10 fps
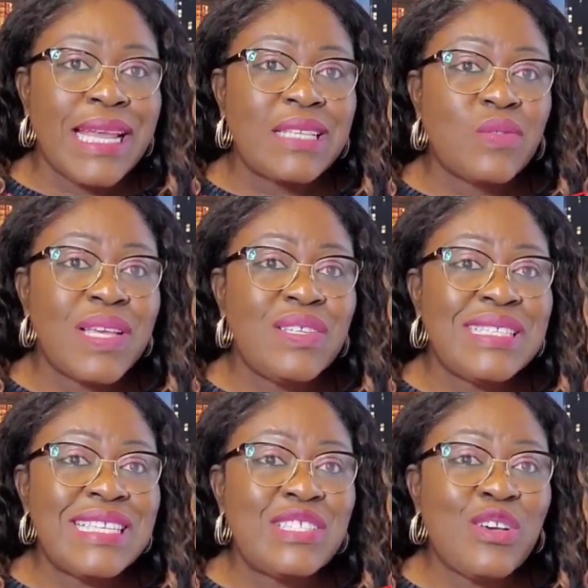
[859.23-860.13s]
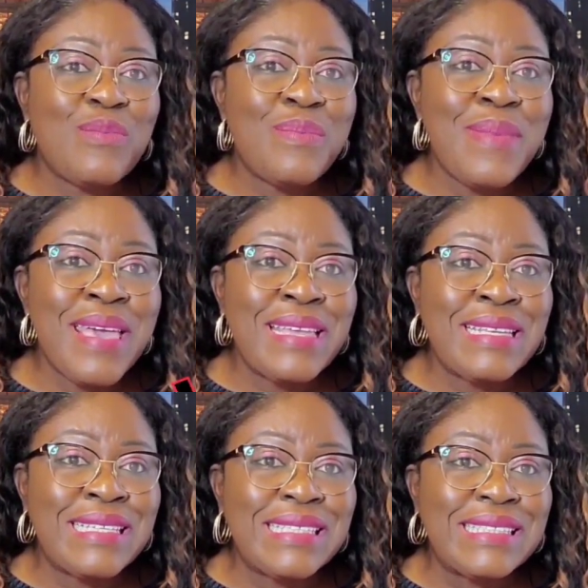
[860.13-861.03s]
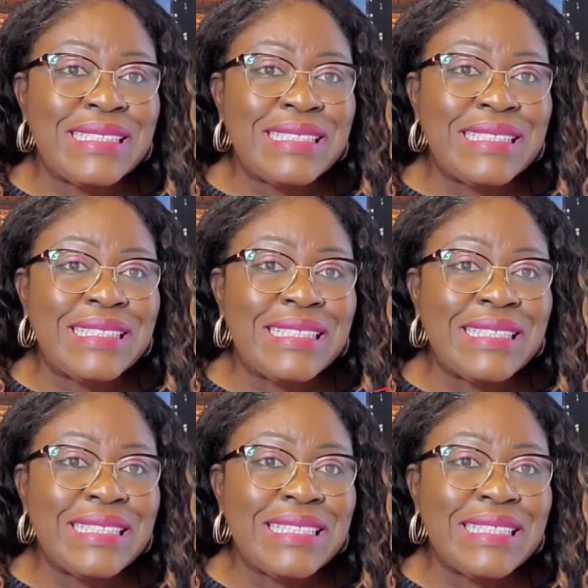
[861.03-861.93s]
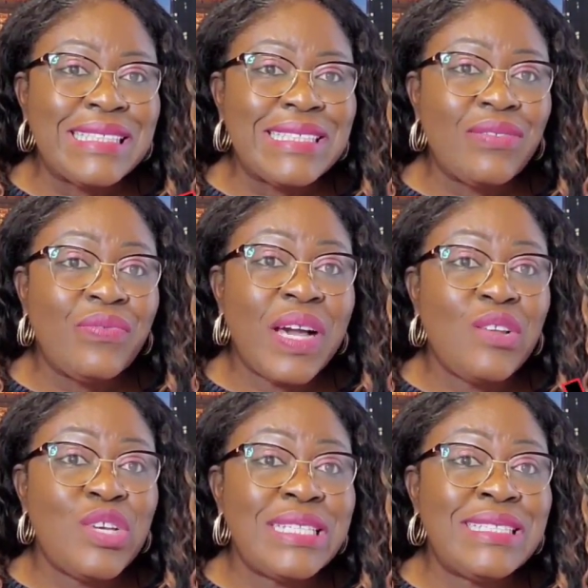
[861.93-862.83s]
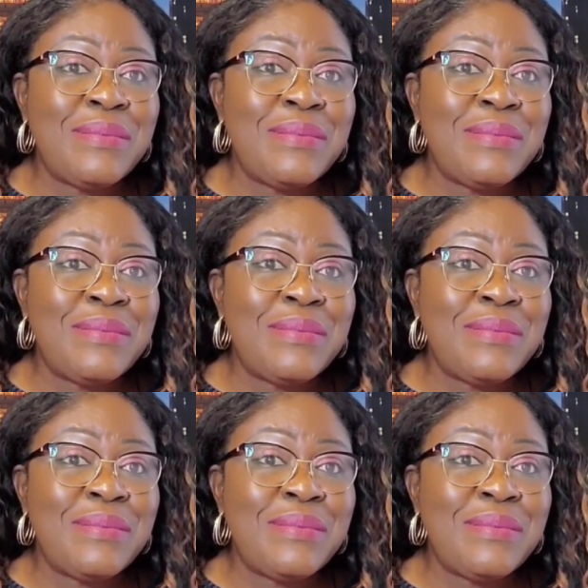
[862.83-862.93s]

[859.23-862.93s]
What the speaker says: That's why you see some men valuing